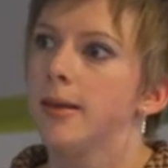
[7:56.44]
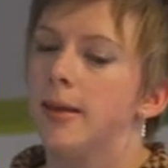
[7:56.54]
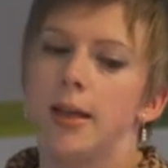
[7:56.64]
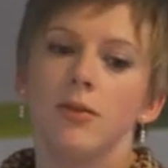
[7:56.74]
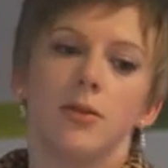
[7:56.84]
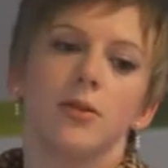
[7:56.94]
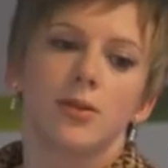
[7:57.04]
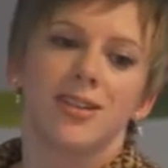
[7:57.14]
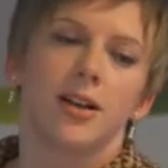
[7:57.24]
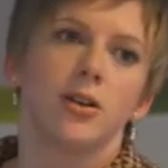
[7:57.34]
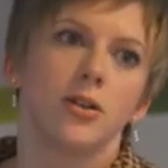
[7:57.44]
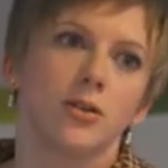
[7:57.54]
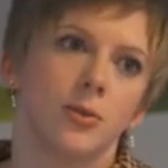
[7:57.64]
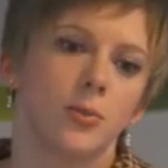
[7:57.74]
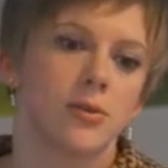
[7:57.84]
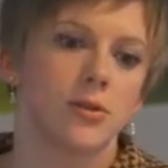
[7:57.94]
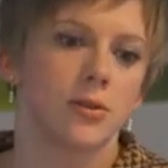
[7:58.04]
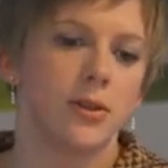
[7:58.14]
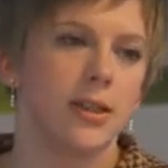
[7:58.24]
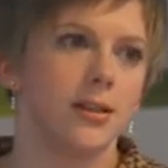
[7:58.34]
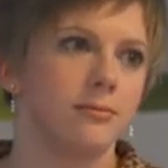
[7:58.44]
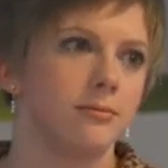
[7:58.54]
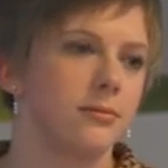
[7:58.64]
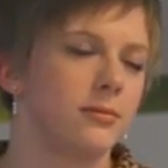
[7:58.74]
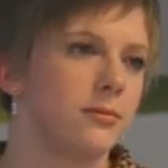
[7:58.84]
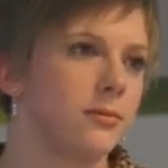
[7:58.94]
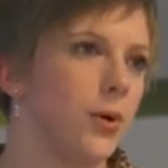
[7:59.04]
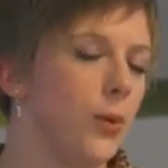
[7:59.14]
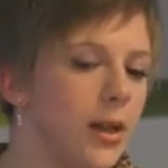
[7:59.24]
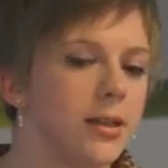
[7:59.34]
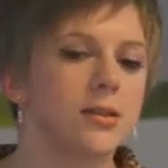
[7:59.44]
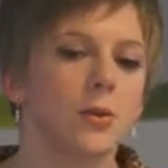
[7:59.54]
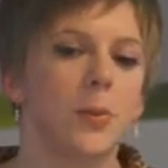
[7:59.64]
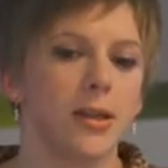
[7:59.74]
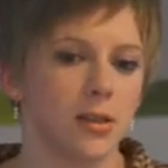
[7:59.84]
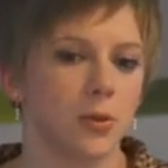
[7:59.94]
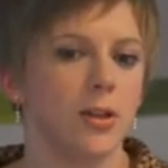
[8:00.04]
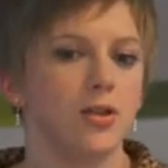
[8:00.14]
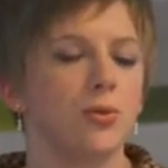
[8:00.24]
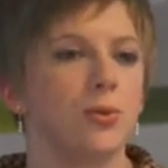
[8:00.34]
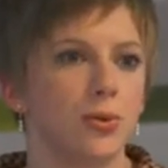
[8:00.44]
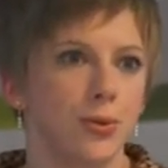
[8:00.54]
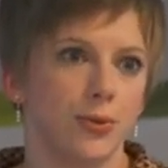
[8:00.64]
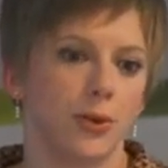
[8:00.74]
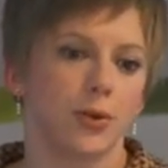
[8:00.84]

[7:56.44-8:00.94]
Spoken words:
Even though they are not compulsory, really it's the best way to prove the